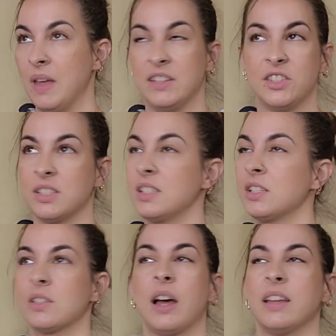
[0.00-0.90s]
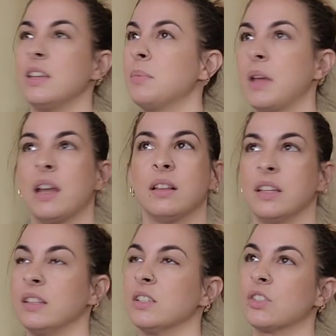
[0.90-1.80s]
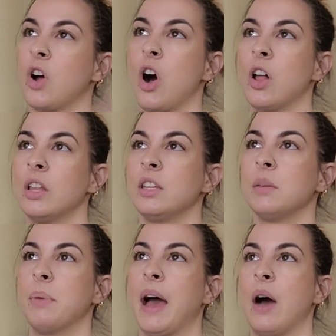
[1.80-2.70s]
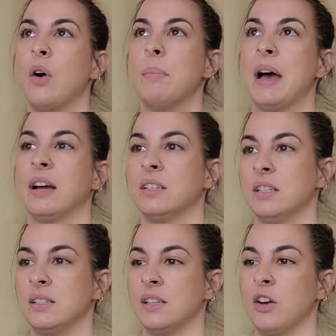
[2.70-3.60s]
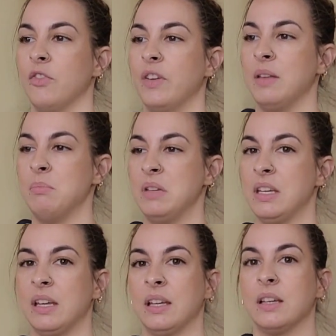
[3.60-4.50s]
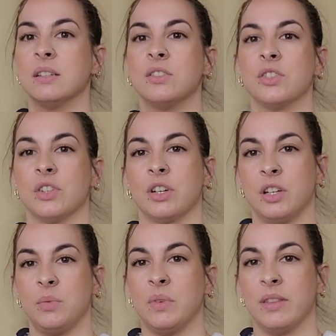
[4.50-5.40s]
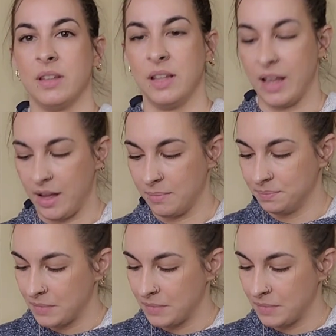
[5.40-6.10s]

it's just this, I keep getting like this calling your power back to yourself and being sturdy within that.